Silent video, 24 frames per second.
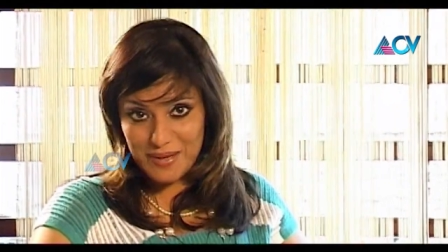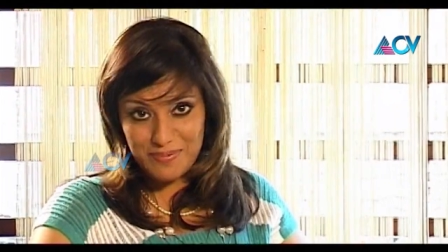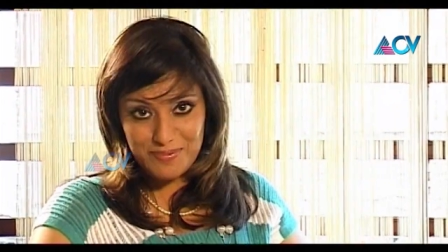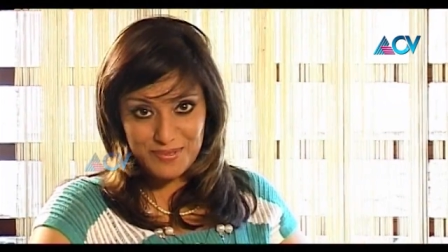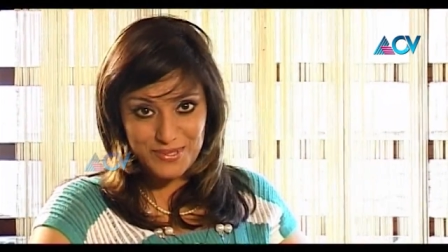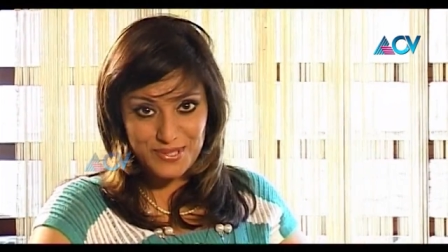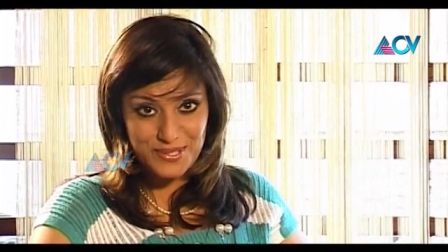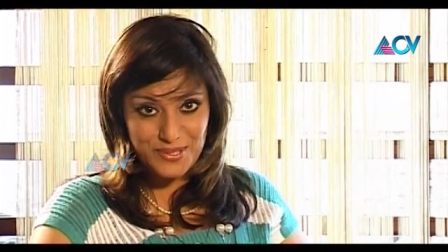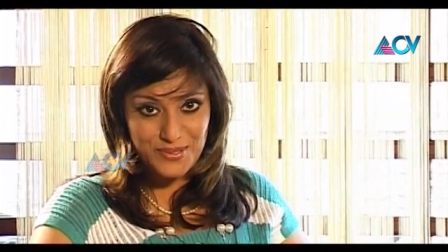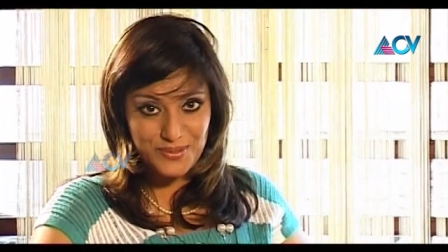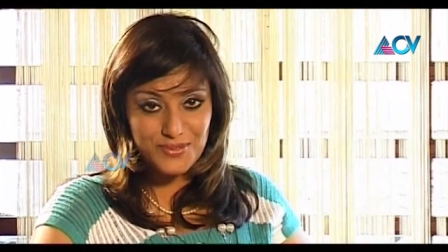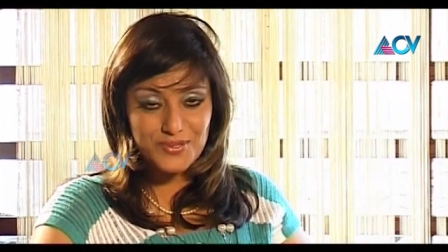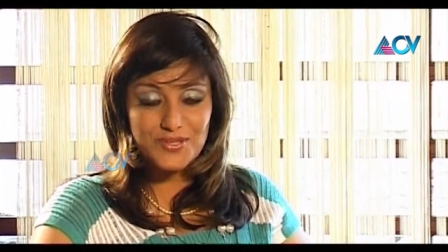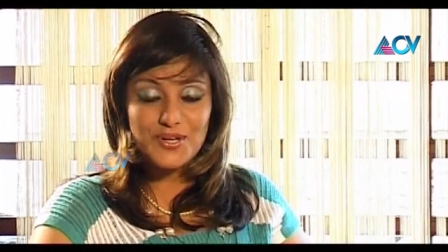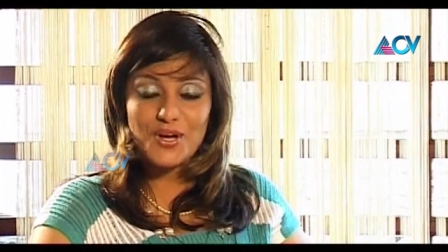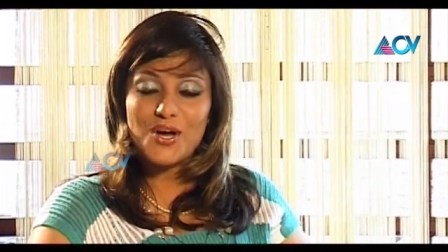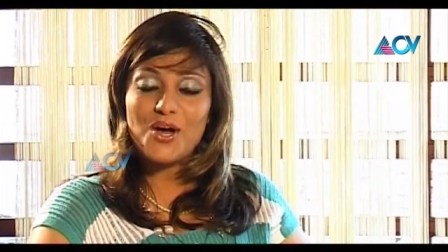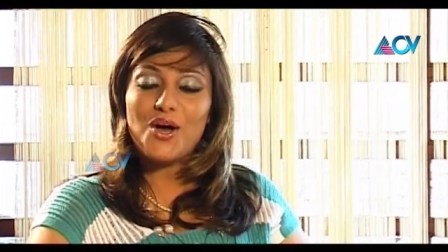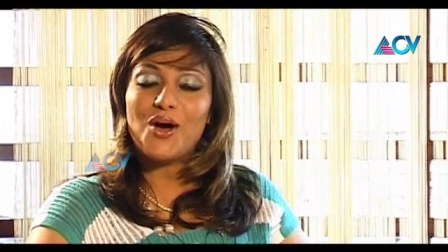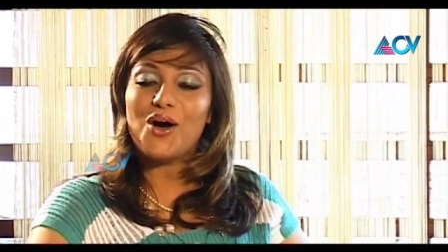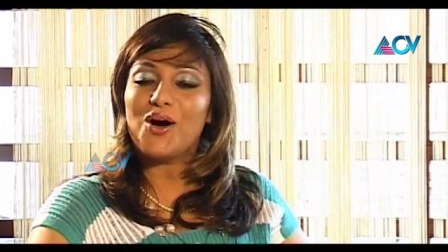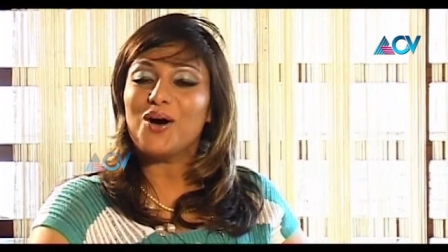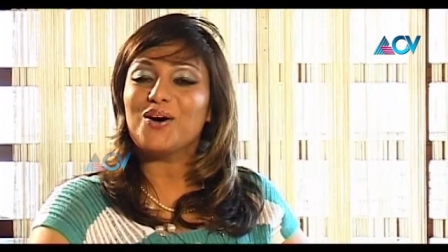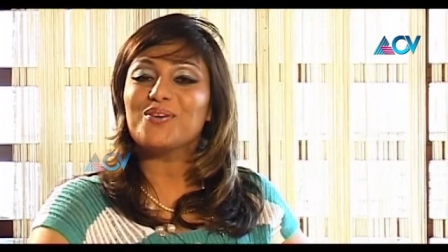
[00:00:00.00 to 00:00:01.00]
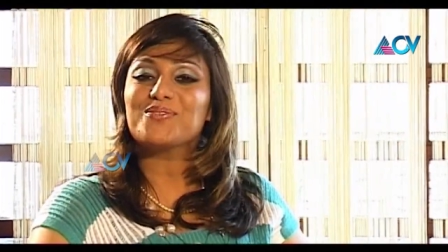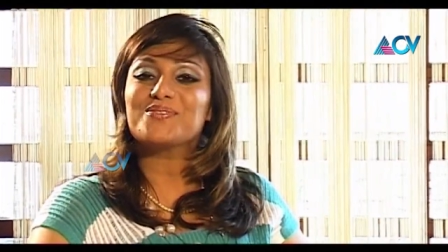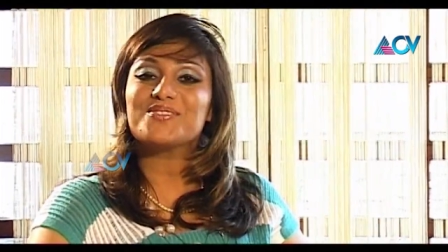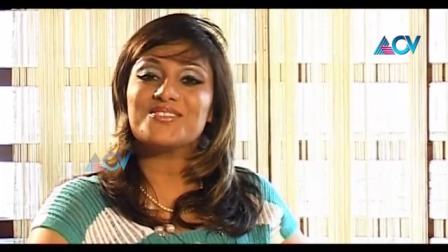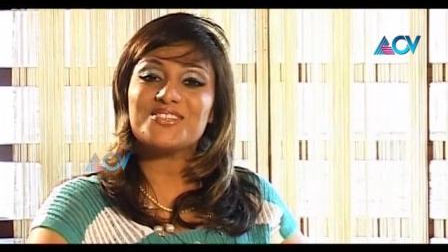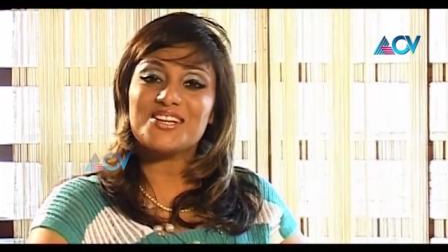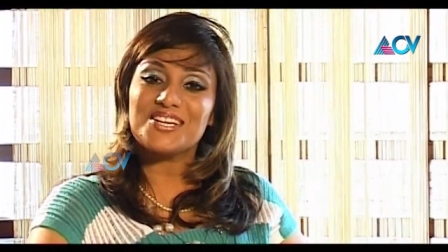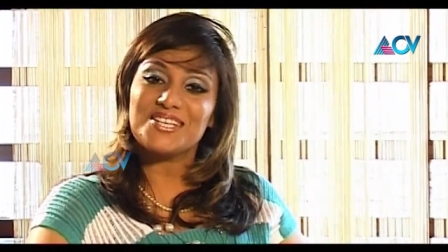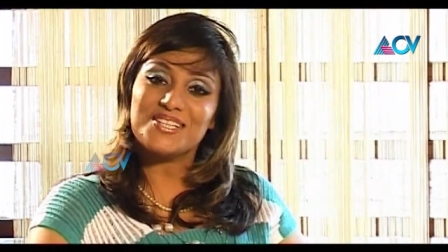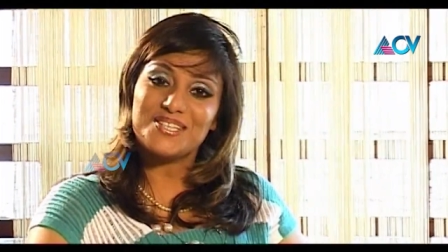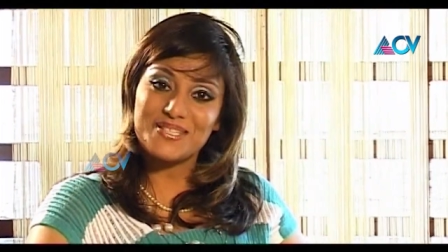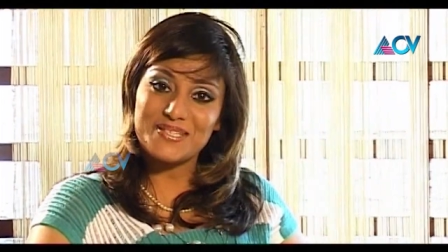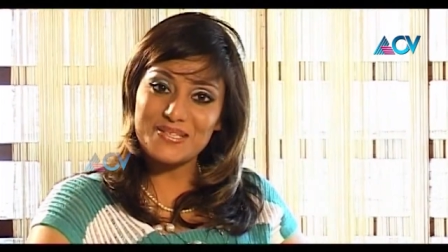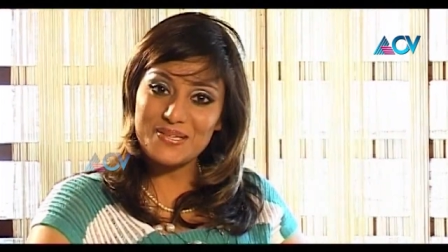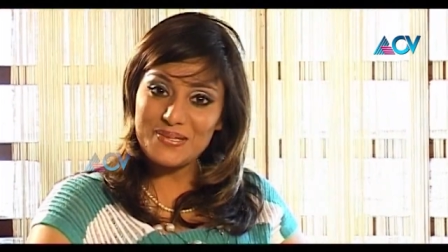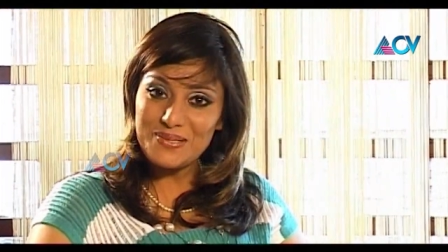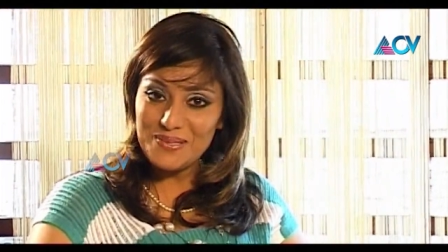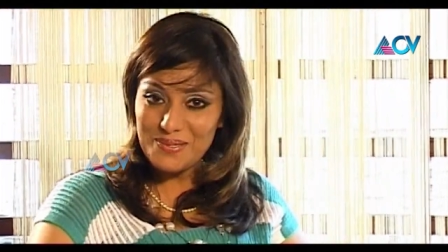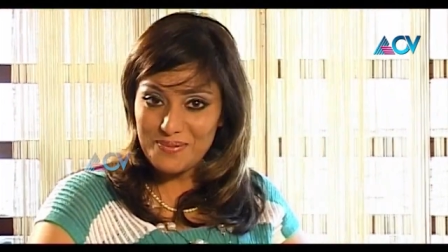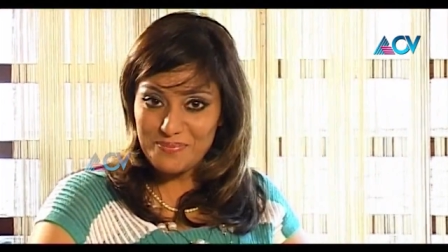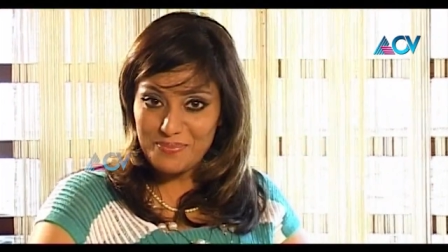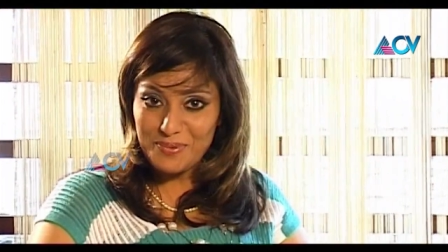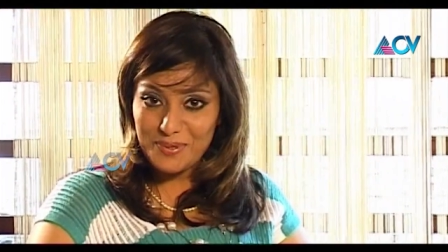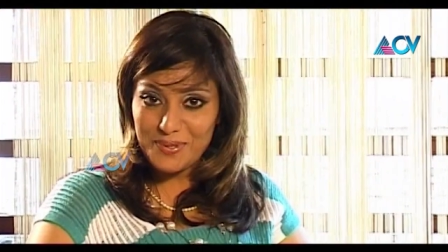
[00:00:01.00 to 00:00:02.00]
episode of Jagee's
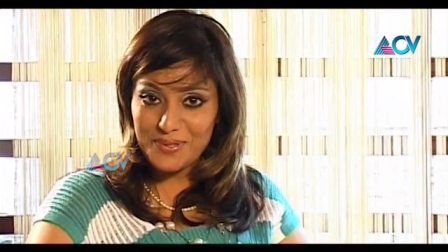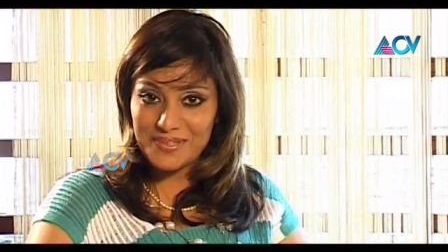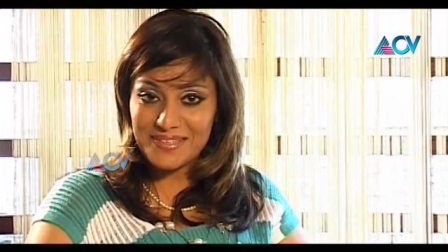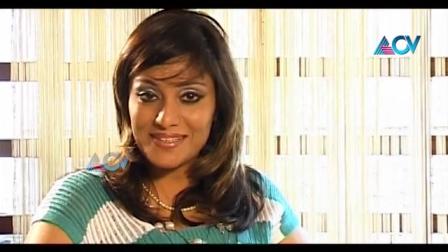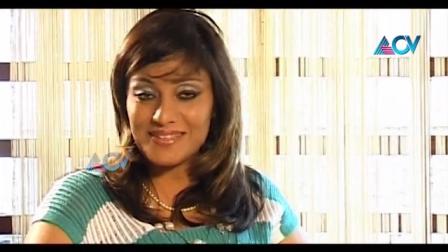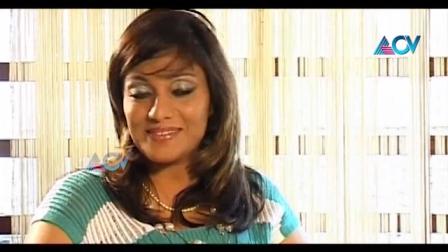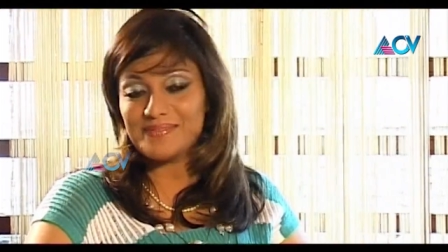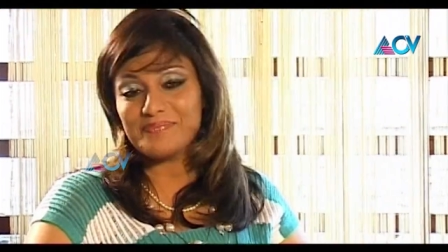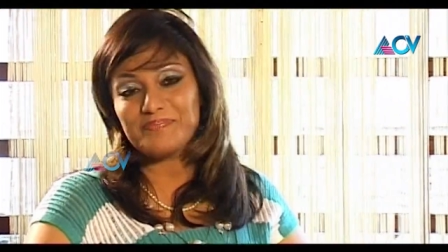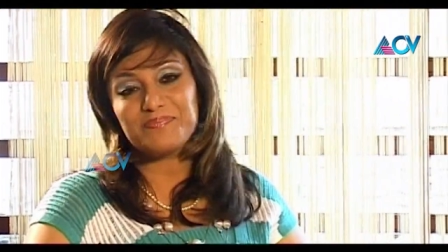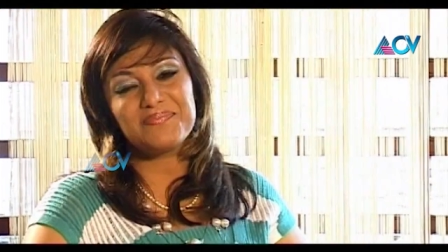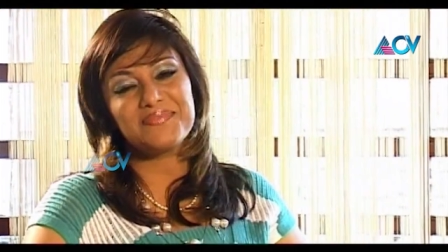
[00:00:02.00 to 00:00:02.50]
Cookbook.